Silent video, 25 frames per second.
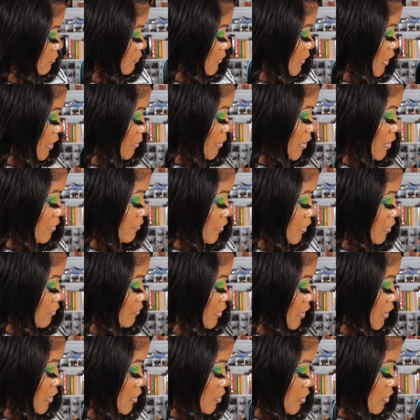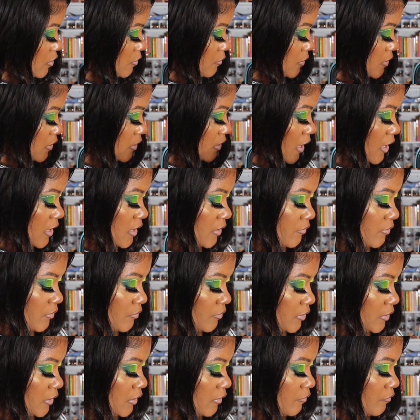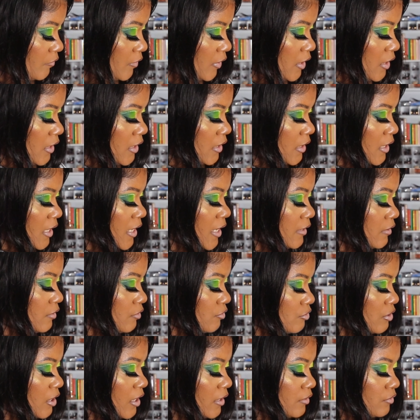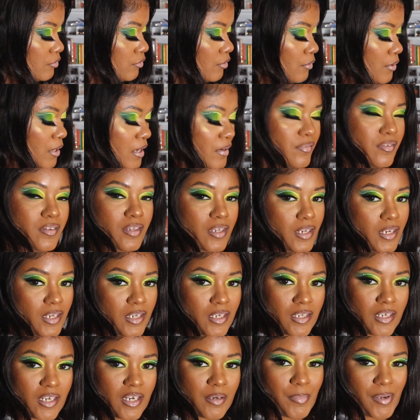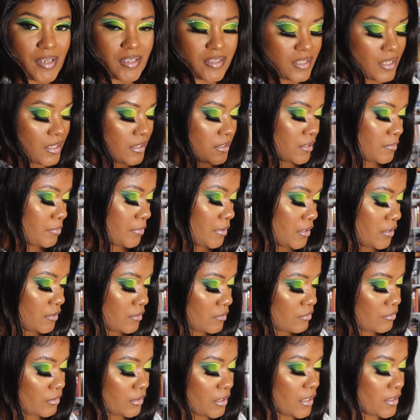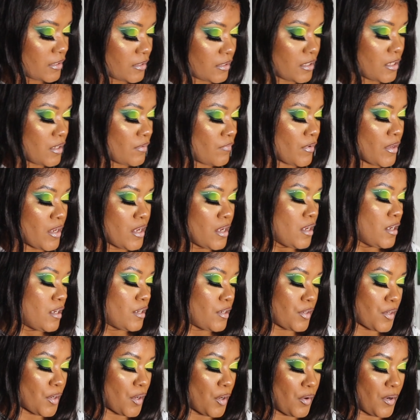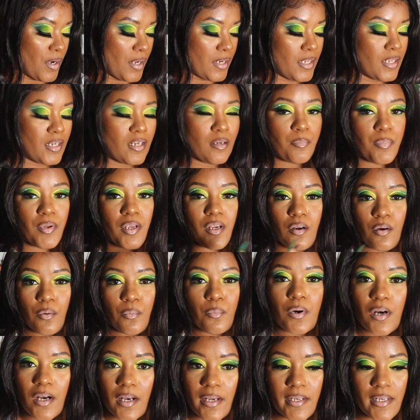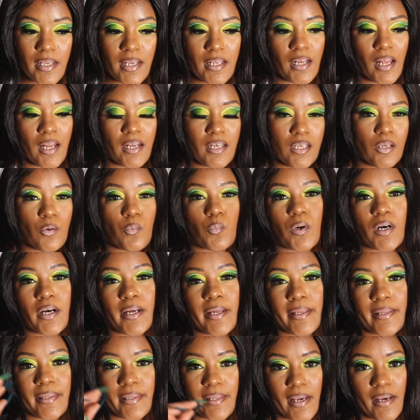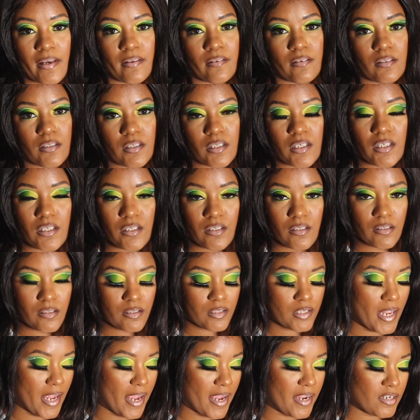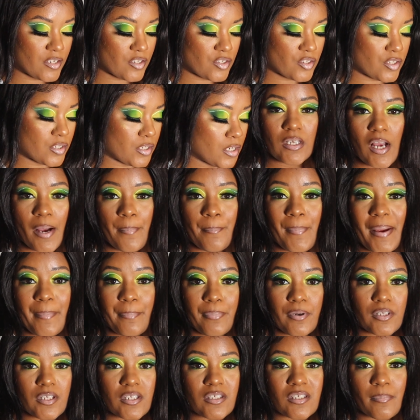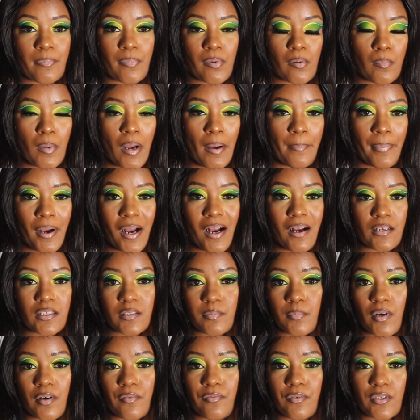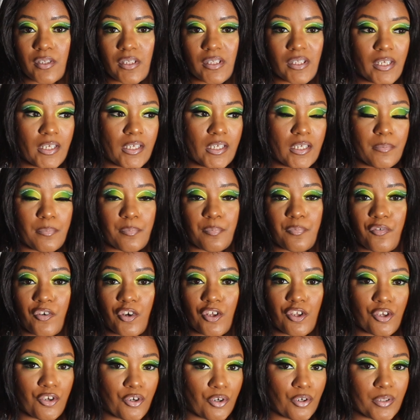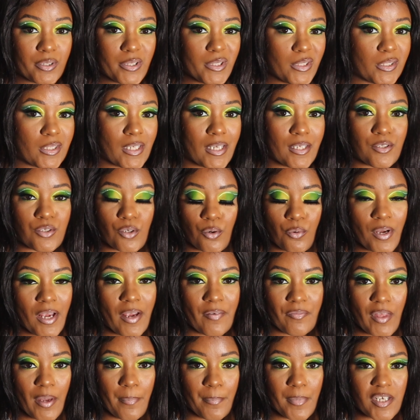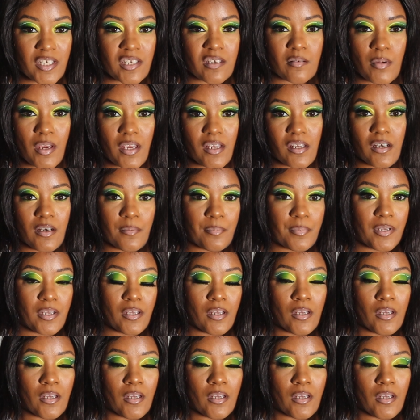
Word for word: Like, my foundation was not even really fitting. I had to try to throw everything in there, my setting sprays and all that stuff. No, I need a bigger one, and I need one that can detach. I might put this up on my Poshmark for the girlies that don't have that much makeup